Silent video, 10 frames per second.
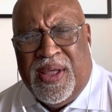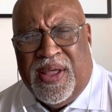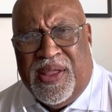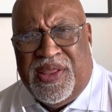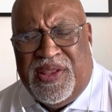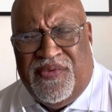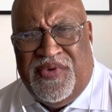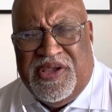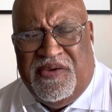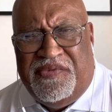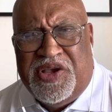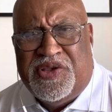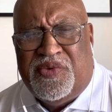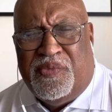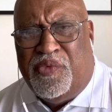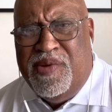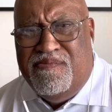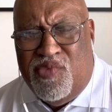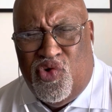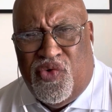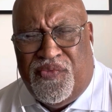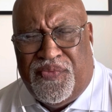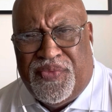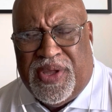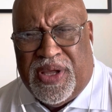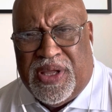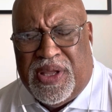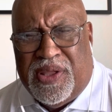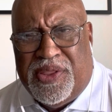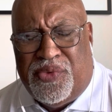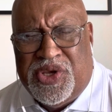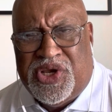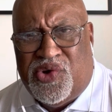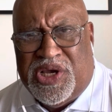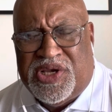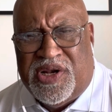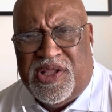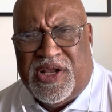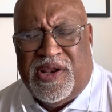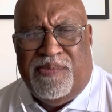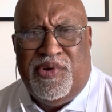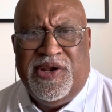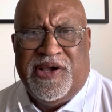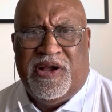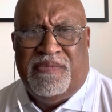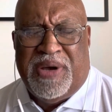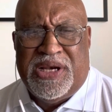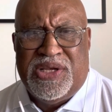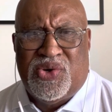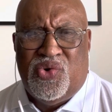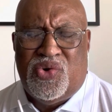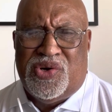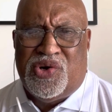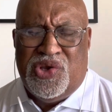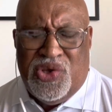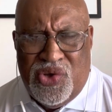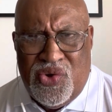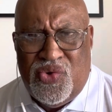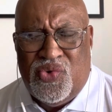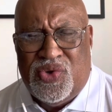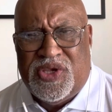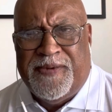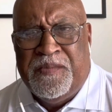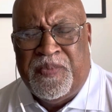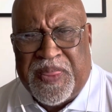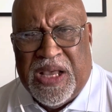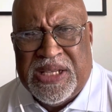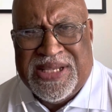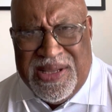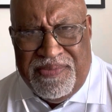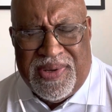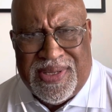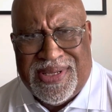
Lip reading: Then the Fiji First removed the restriction that political parties could not use symbols